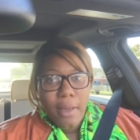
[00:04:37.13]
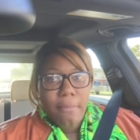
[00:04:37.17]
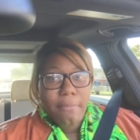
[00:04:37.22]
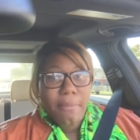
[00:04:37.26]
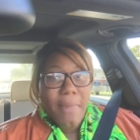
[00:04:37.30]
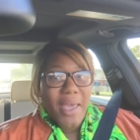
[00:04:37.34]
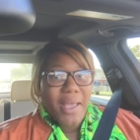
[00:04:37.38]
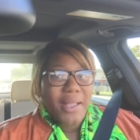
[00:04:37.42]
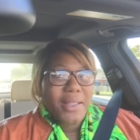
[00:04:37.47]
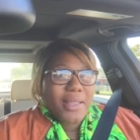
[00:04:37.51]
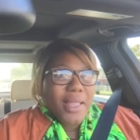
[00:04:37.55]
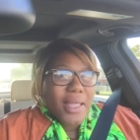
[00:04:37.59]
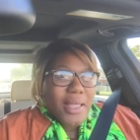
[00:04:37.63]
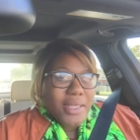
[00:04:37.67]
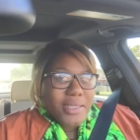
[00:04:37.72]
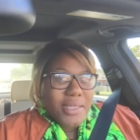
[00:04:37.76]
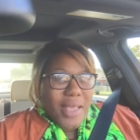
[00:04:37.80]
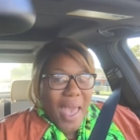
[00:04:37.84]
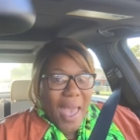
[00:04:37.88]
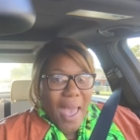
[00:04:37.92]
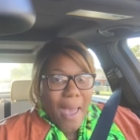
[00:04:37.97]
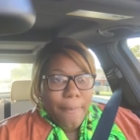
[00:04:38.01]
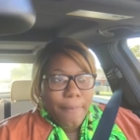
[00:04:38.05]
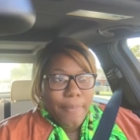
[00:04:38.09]
make things
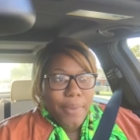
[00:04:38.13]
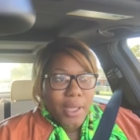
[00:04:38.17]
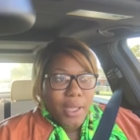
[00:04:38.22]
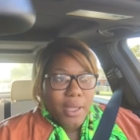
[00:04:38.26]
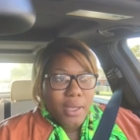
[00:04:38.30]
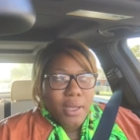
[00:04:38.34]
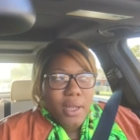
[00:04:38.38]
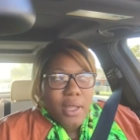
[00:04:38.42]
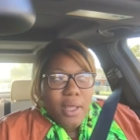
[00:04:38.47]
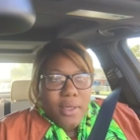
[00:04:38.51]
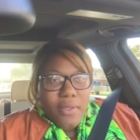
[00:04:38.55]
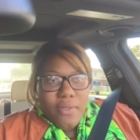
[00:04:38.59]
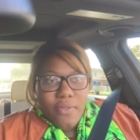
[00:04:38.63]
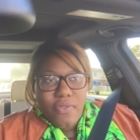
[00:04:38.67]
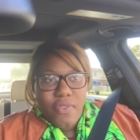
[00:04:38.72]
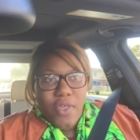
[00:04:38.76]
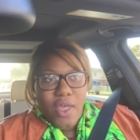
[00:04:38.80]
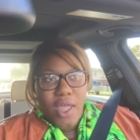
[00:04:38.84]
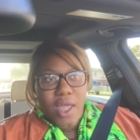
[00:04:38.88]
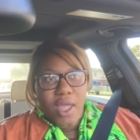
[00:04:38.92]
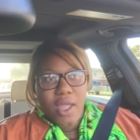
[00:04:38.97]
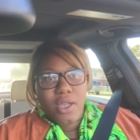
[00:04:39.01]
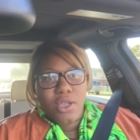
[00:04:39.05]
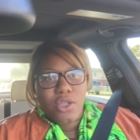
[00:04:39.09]
happen,
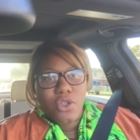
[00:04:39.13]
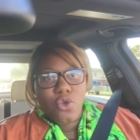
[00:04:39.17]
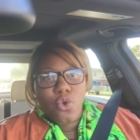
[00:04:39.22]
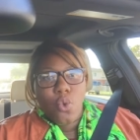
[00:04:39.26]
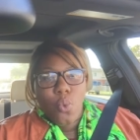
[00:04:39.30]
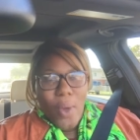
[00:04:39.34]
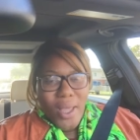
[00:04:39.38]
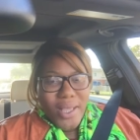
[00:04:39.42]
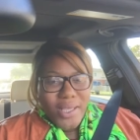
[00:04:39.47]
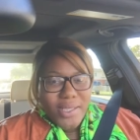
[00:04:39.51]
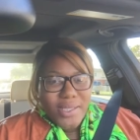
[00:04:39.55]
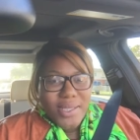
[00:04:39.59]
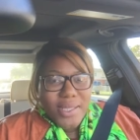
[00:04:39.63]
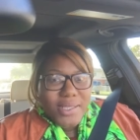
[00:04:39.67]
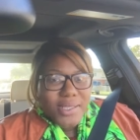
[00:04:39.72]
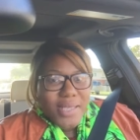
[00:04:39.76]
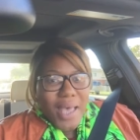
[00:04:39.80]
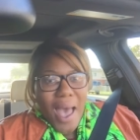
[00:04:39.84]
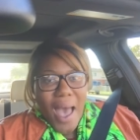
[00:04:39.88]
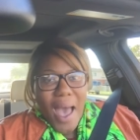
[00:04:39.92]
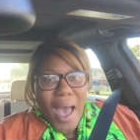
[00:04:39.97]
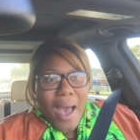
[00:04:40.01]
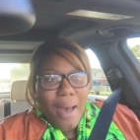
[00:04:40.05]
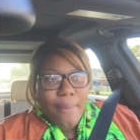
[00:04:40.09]
then you wasting
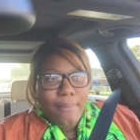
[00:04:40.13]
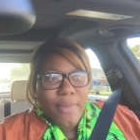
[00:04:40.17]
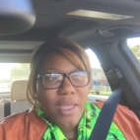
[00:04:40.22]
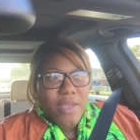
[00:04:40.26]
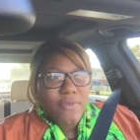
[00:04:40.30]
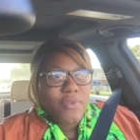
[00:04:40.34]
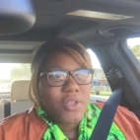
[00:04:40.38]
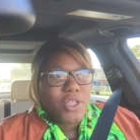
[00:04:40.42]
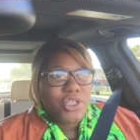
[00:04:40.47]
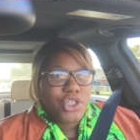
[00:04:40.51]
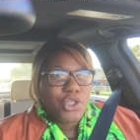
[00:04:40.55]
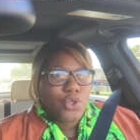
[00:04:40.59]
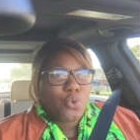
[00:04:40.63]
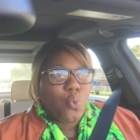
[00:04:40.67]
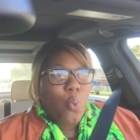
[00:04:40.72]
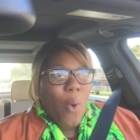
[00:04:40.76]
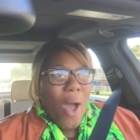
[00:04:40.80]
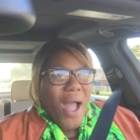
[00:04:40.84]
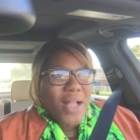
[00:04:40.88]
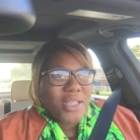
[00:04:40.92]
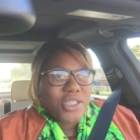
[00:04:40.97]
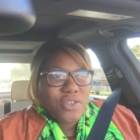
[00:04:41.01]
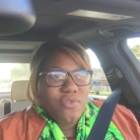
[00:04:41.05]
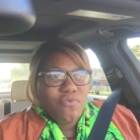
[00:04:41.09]
time even just
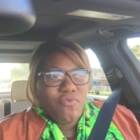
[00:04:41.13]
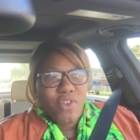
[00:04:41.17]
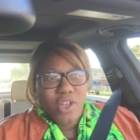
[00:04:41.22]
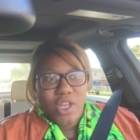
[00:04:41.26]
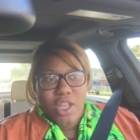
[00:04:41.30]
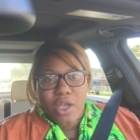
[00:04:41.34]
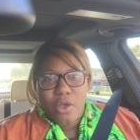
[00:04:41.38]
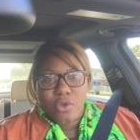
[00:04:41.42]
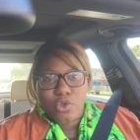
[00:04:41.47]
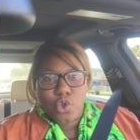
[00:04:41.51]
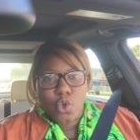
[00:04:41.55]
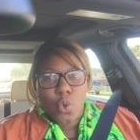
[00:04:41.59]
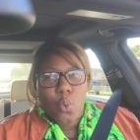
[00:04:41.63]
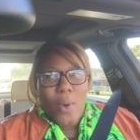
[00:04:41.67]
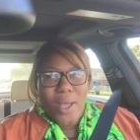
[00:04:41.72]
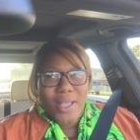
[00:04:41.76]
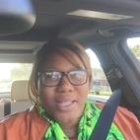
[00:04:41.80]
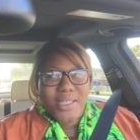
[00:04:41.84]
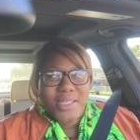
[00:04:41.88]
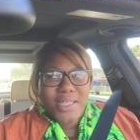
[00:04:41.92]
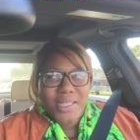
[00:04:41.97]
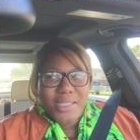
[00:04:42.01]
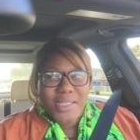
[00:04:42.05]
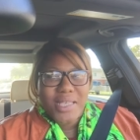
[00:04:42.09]
watching videos. You
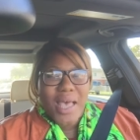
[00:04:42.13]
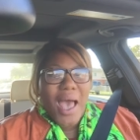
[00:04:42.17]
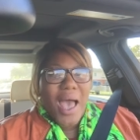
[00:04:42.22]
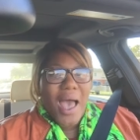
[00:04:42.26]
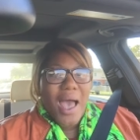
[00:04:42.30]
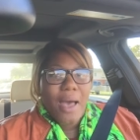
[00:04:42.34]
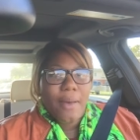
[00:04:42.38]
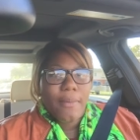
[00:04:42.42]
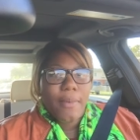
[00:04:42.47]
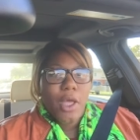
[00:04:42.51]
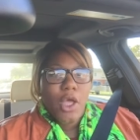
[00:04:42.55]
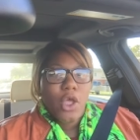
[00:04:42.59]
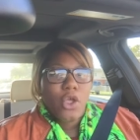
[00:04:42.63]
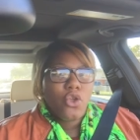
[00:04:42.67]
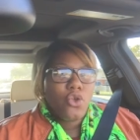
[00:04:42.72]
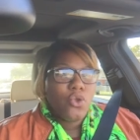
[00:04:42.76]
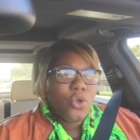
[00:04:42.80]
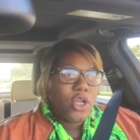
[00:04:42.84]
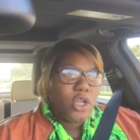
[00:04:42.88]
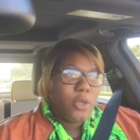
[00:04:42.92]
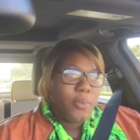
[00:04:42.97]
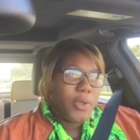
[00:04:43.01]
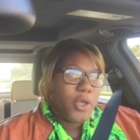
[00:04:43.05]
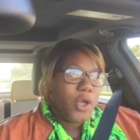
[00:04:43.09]
wasting time. You
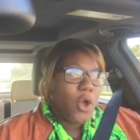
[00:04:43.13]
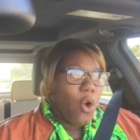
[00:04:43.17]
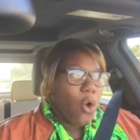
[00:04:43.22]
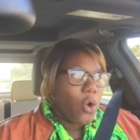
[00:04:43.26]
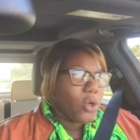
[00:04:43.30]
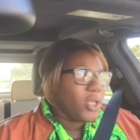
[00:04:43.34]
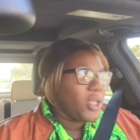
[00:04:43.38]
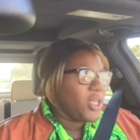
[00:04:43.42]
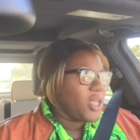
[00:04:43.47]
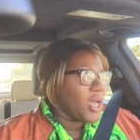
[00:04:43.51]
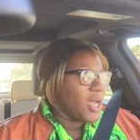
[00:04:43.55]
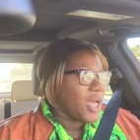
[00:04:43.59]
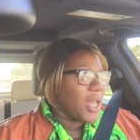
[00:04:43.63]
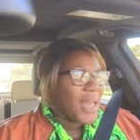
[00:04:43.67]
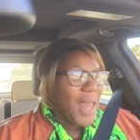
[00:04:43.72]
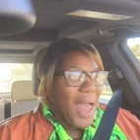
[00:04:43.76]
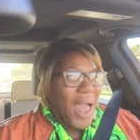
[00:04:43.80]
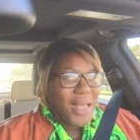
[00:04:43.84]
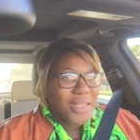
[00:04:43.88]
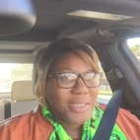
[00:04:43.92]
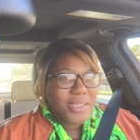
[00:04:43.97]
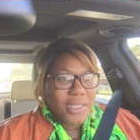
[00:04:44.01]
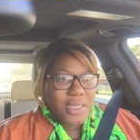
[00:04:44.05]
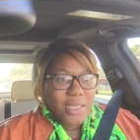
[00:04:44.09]
need to be going in your
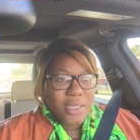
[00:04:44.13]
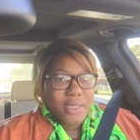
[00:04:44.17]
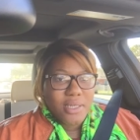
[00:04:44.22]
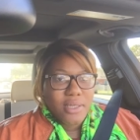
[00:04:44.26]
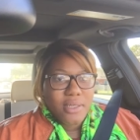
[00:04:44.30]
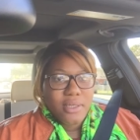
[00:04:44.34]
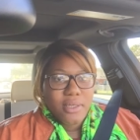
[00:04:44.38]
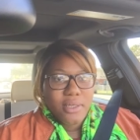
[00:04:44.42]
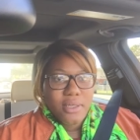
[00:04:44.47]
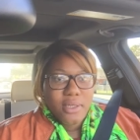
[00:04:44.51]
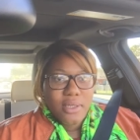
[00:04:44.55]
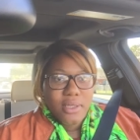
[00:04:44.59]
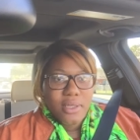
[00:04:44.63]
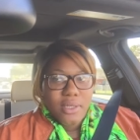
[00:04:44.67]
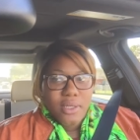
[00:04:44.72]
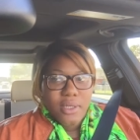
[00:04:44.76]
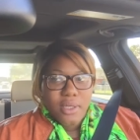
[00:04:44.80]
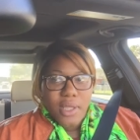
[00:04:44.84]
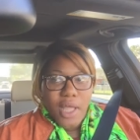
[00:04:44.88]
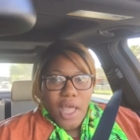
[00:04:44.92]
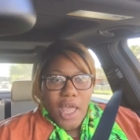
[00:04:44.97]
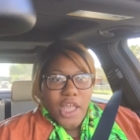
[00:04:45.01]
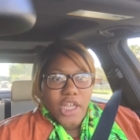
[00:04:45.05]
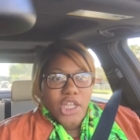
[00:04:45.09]
closet
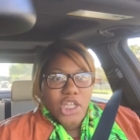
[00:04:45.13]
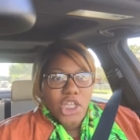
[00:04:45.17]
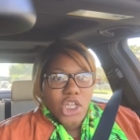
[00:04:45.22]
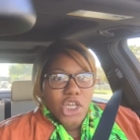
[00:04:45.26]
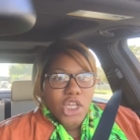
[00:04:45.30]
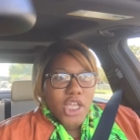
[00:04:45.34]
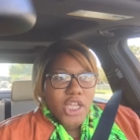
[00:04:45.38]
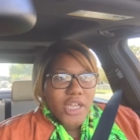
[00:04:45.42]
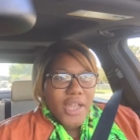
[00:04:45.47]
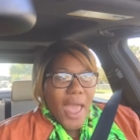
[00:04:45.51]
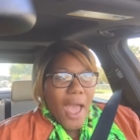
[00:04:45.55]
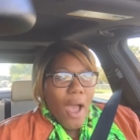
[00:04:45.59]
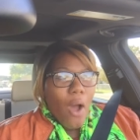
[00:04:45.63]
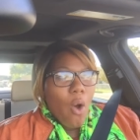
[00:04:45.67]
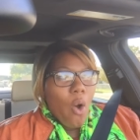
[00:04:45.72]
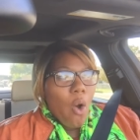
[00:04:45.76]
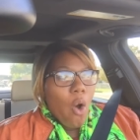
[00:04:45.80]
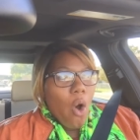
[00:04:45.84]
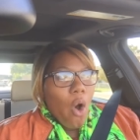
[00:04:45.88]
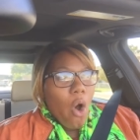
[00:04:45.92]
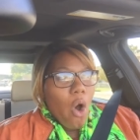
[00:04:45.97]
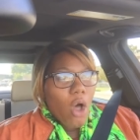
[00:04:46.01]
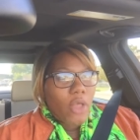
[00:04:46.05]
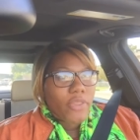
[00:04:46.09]
and looking at
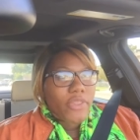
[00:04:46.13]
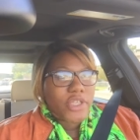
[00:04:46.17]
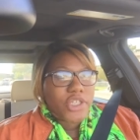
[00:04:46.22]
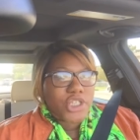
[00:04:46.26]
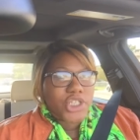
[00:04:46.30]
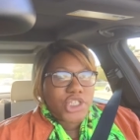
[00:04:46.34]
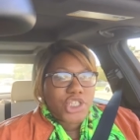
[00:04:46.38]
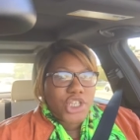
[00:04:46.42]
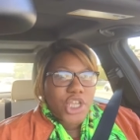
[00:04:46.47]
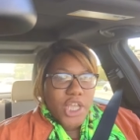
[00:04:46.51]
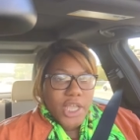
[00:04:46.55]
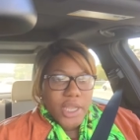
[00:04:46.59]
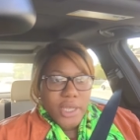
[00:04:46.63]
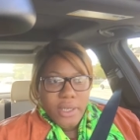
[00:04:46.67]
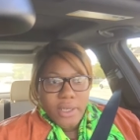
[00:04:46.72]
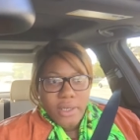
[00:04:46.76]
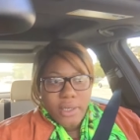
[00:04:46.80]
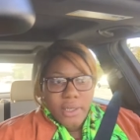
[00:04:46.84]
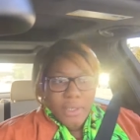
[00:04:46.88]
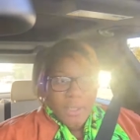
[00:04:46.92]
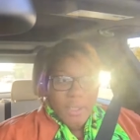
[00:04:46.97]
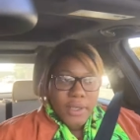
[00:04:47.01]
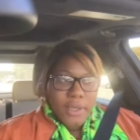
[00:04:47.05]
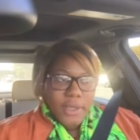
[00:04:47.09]
all the shit
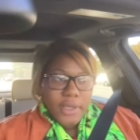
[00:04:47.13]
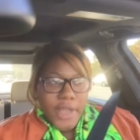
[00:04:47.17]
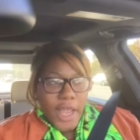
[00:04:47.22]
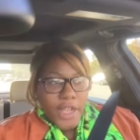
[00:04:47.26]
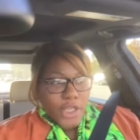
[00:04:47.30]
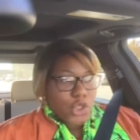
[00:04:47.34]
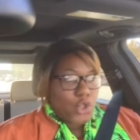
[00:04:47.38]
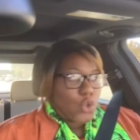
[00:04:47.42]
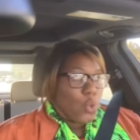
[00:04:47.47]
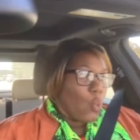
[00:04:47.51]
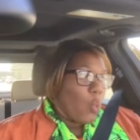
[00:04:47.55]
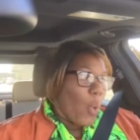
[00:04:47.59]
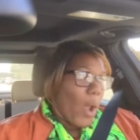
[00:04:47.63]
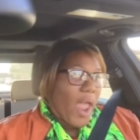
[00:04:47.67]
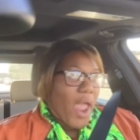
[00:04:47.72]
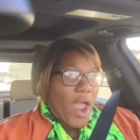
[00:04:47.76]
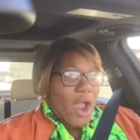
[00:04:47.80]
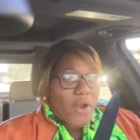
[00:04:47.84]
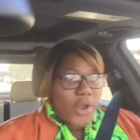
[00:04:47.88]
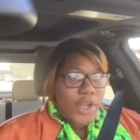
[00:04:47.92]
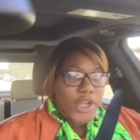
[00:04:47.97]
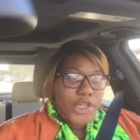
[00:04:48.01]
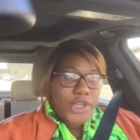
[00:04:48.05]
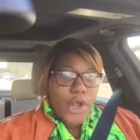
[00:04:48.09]
that you
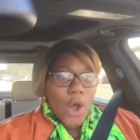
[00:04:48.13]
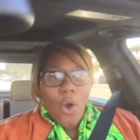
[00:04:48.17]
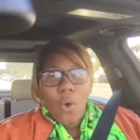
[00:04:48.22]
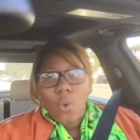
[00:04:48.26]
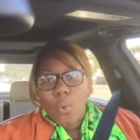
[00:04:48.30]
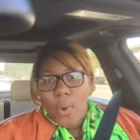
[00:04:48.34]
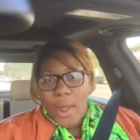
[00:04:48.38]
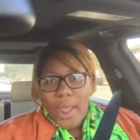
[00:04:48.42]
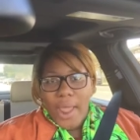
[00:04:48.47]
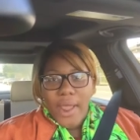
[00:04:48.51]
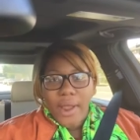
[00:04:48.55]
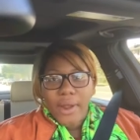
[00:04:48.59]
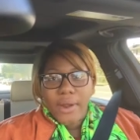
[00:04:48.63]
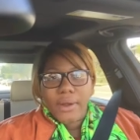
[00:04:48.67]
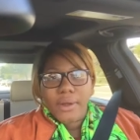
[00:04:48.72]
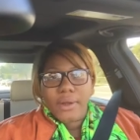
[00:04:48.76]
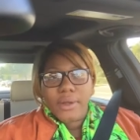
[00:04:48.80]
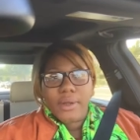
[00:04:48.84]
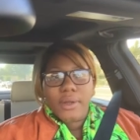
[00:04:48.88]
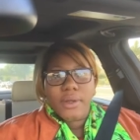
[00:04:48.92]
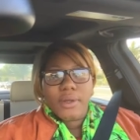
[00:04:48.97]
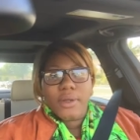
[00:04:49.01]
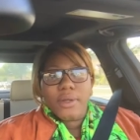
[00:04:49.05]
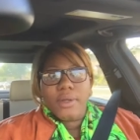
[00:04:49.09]
wear and don't wear
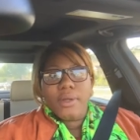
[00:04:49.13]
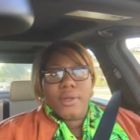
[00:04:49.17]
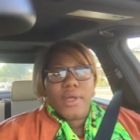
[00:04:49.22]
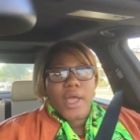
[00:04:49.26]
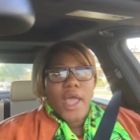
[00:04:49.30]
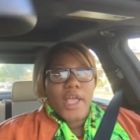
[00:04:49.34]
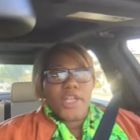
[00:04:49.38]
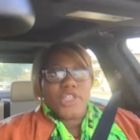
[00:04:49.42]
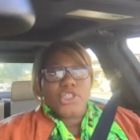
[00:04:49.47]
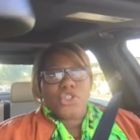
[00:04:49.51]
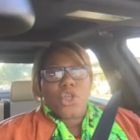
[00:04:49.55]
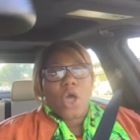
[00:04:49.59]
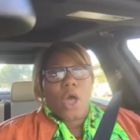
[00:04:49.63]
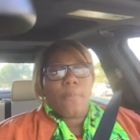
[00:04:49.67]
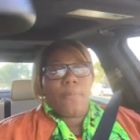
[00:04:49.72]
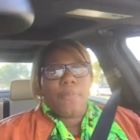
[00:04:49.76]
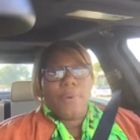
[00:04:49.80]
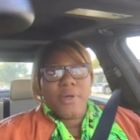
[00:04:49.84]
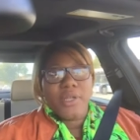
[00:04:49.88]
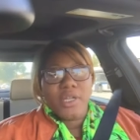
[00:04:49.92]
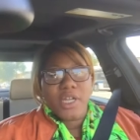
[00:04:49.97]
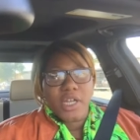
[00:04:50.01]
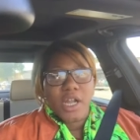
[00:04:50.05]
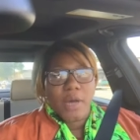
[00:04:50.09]
and start
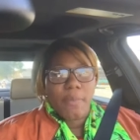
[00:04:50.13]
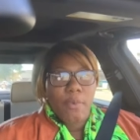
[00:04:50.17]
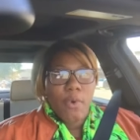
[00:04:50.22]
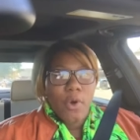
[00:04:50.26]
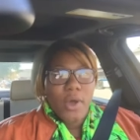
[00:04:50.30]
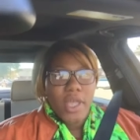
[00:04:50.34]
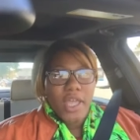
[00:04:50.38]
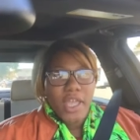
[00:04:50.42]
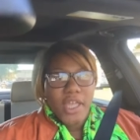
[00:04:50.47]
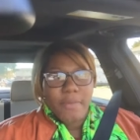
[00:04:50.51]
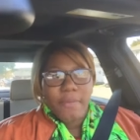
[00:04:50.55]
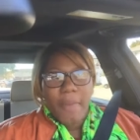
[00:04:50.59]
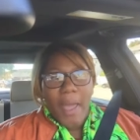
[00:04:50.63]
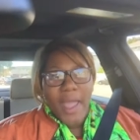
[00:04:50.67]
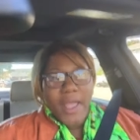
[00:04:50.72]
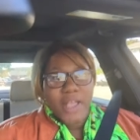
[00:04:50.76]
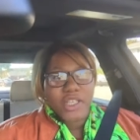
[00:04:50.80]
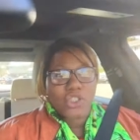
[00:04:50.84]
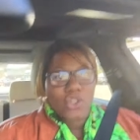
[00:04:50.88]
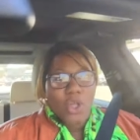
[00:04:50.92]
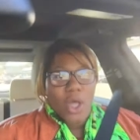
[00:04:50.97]
putting it up on eBay and